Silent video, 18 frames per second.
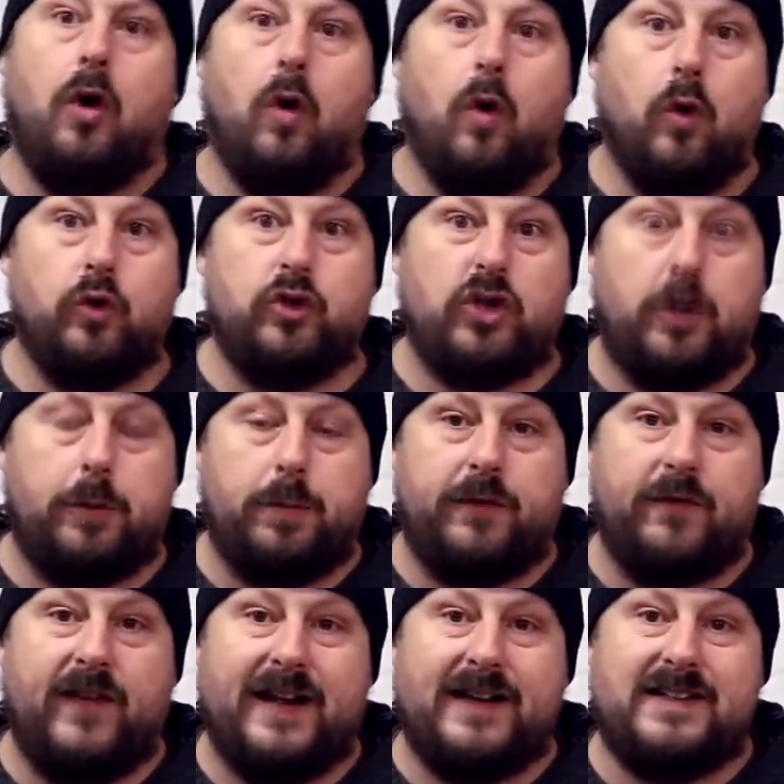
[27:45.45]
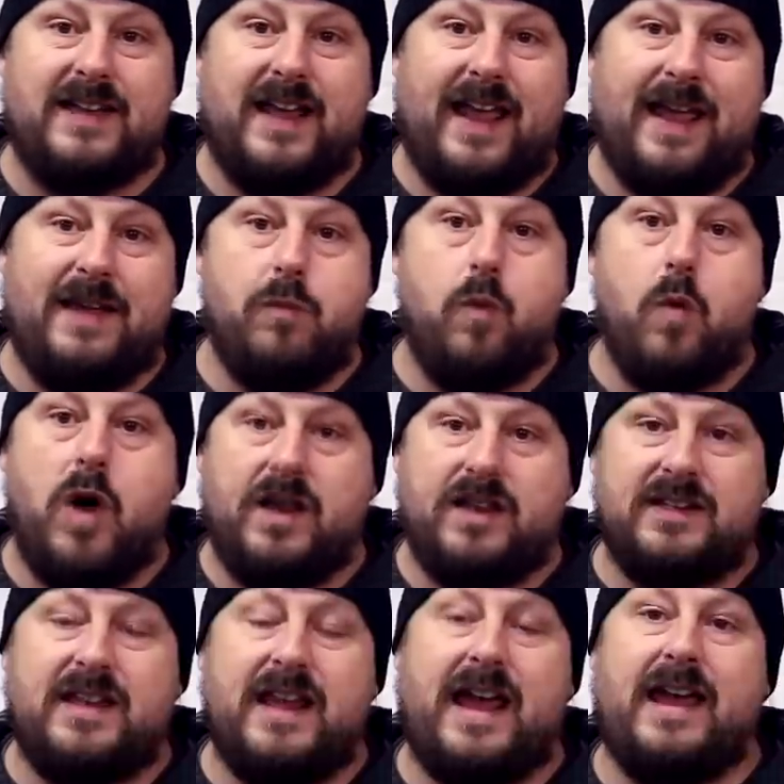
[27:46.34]
Auto Perfector
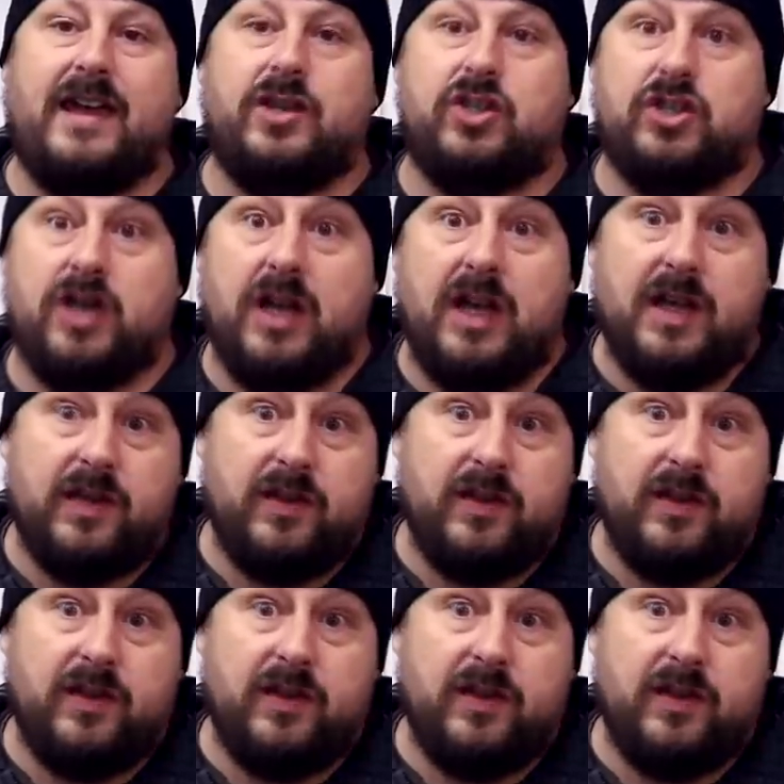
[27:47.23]
M1 Dash.